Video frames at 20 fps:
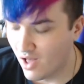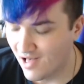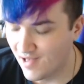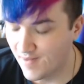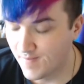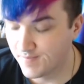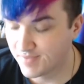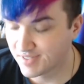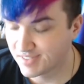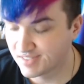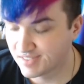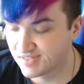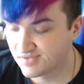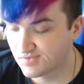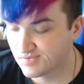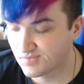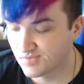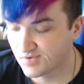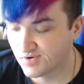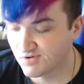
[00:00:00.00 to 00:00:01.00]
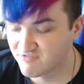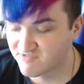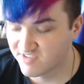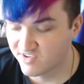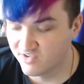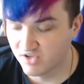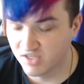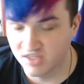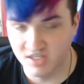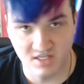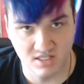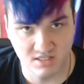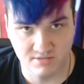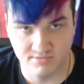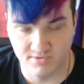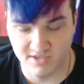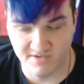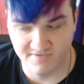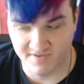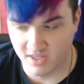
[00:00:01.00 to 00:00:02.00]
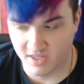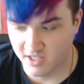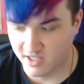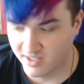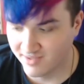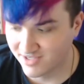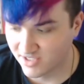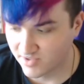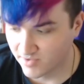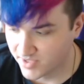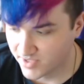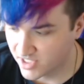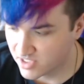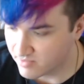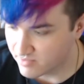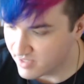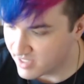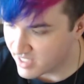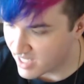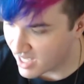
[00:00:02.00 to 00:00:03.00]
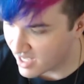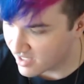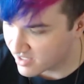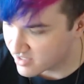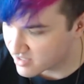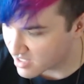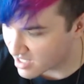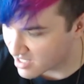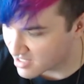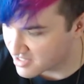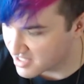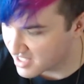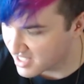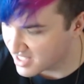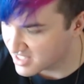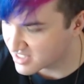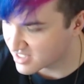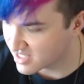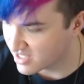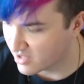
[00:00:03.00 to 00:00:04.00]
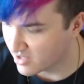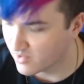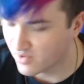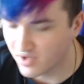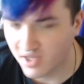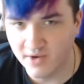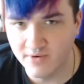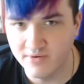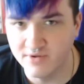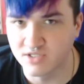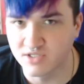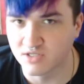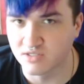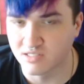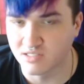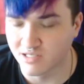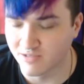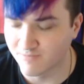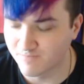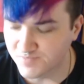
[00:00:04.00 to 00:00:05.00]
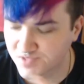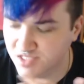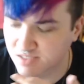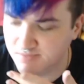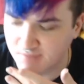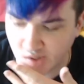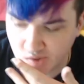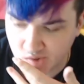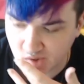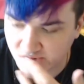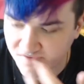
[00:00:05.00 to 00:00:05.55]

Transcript: but since we're reviewing this specifically on this one has, I think it's cocoa, which is spelled